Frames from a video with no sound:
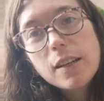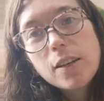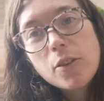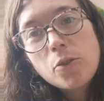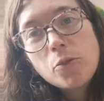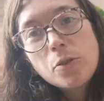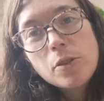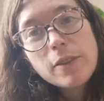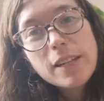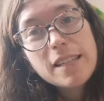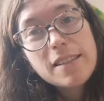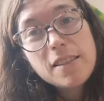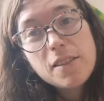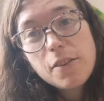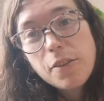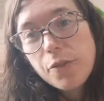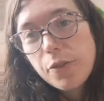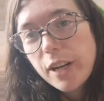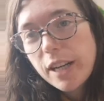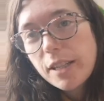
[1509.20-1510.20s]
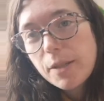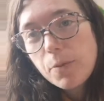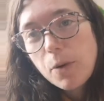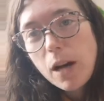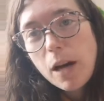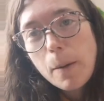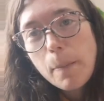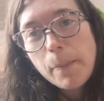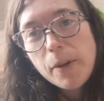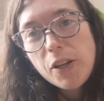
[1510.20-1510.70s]
All the rest of the threads
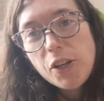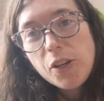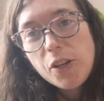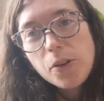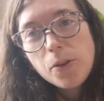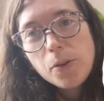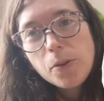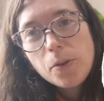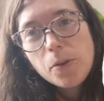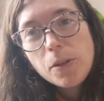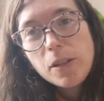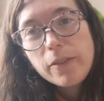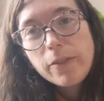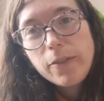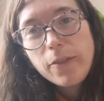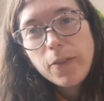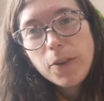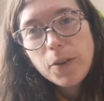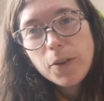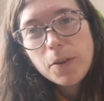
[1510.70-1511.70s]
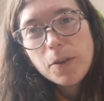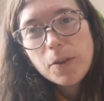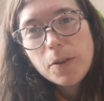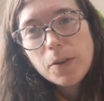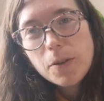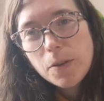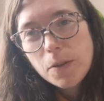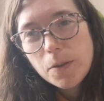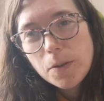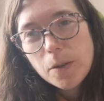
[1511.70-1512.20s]
were
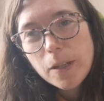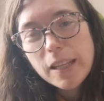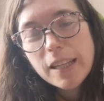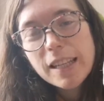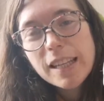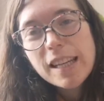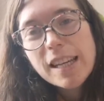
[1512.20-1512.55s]
beautiful.